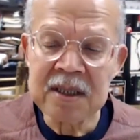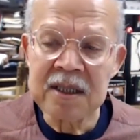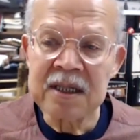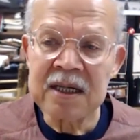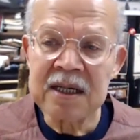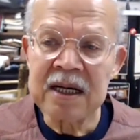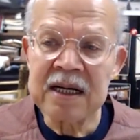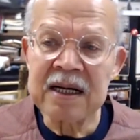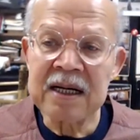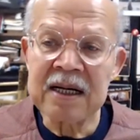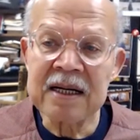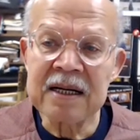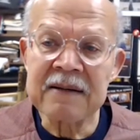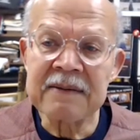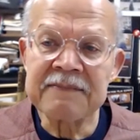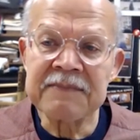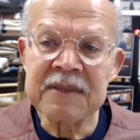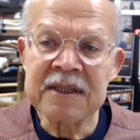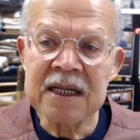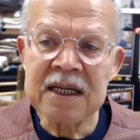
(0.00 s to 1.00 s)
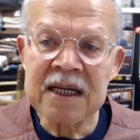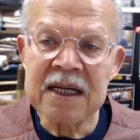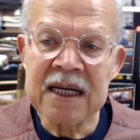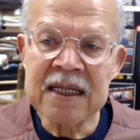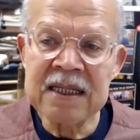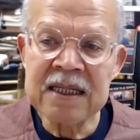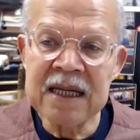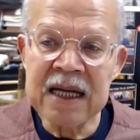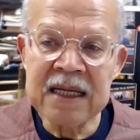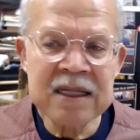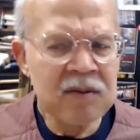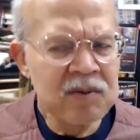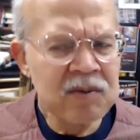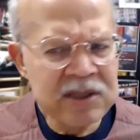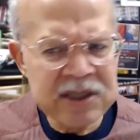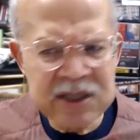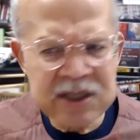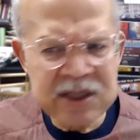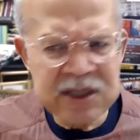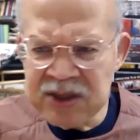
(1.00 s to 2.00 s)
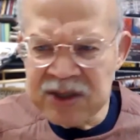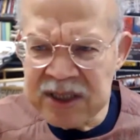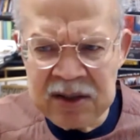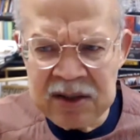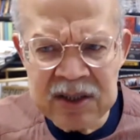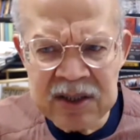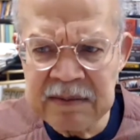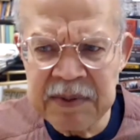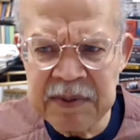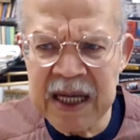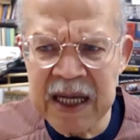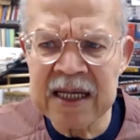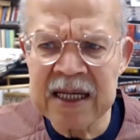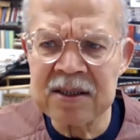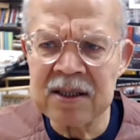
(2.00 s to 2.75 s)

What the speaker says: And there was a serious debate.